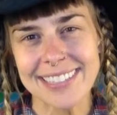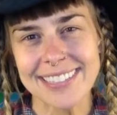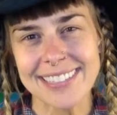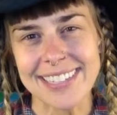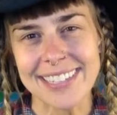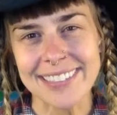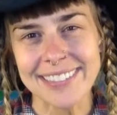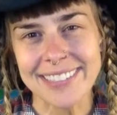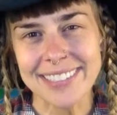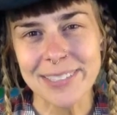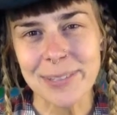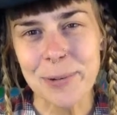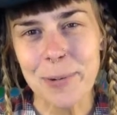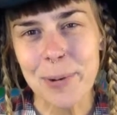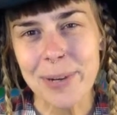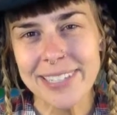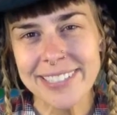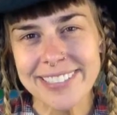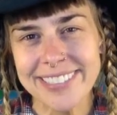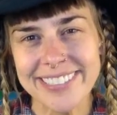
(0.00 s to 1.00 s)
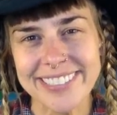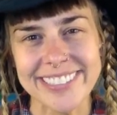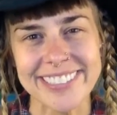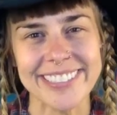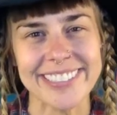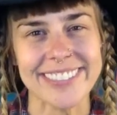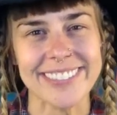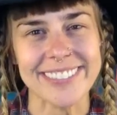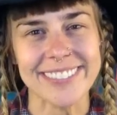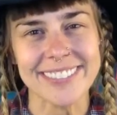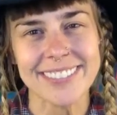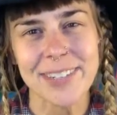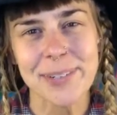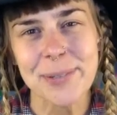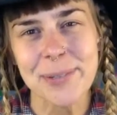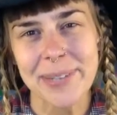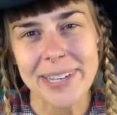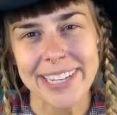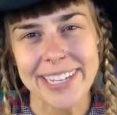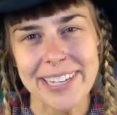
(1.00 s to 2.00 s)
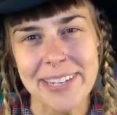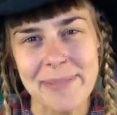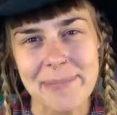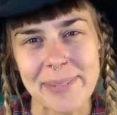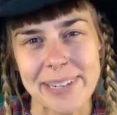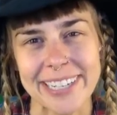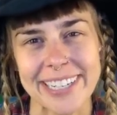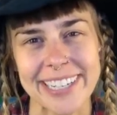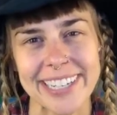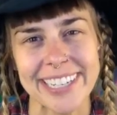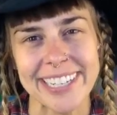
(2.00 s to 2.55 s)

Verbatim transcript: sacred question Who am I?